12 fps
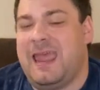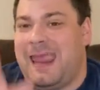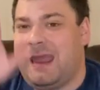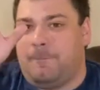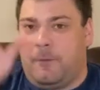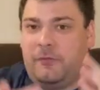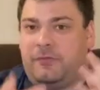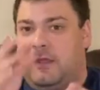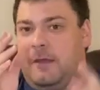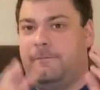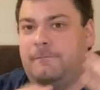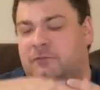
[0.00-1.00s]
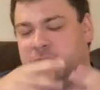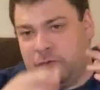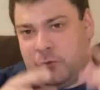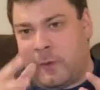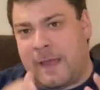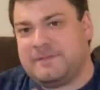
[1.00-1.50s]
and do
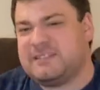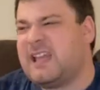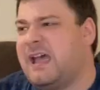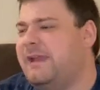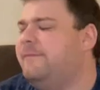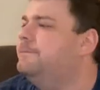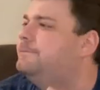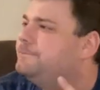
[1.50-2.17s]
the website,